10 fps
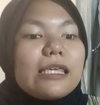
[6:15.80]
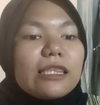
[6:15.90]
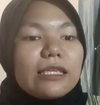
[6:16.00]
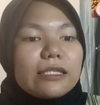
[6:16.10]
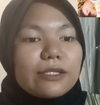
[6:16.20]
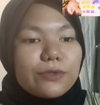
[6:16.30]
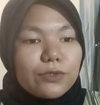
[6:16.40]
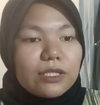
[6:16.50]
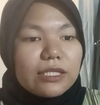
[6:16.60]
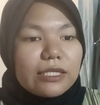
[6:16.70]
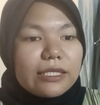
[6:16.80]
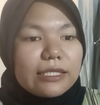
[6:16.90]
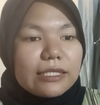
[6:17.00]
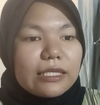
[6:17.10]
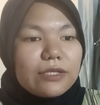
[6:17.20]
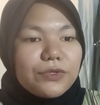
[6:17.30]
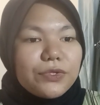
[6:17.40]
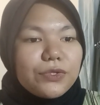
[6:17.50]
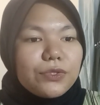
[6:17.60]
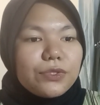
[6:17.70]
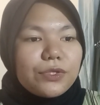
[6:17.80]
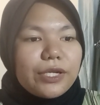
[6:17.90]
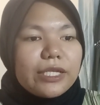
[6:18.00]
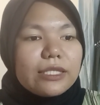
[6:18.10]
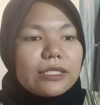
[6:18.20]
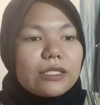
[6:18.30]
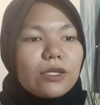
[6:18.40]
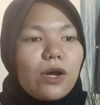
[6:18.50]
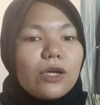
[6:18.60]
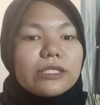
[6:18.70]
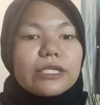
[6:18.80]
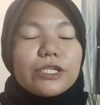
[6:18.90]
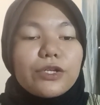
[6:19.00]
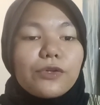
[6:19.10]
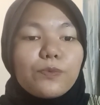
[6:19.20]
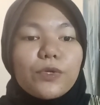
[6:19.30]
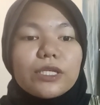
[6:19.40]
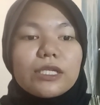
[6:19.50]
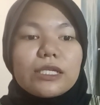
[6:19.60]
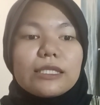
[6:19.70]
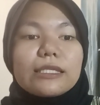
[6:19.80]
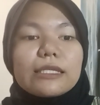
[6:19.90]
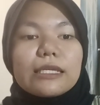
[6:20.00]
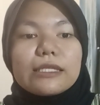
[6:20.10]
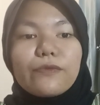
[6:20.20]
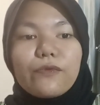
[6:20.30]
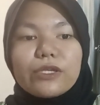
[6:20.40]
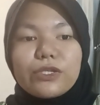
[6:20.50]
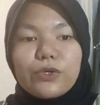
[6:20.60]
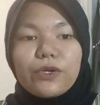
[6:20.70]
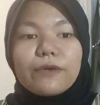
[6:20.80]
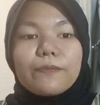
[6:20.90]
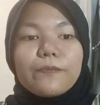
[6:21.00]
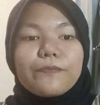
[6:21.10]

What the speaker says: This rule is illustrated on a short positions in figure